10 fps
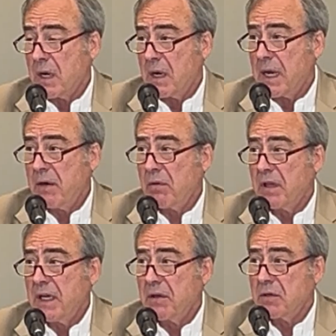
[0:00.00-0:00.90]
I don't
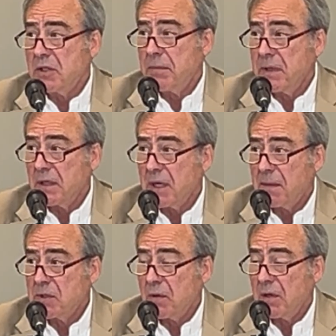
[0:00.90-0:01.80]
think they're stripping
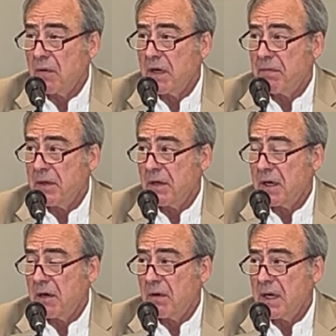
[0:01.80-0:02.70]
topsoil away from the
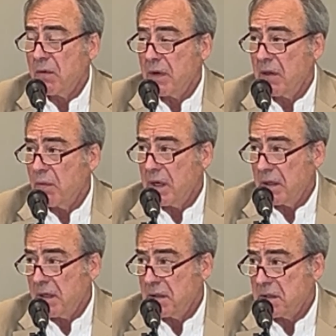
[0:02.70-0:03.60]
entire right-of-way in the
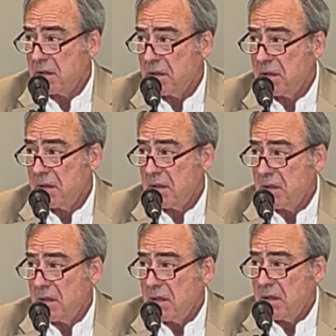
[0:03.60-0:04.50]
wetlands.
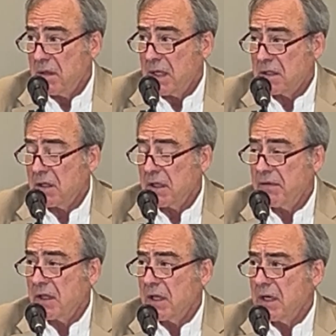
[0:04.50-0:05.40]
That's the
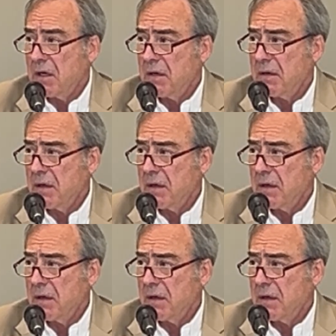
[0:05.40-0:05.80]
living layer.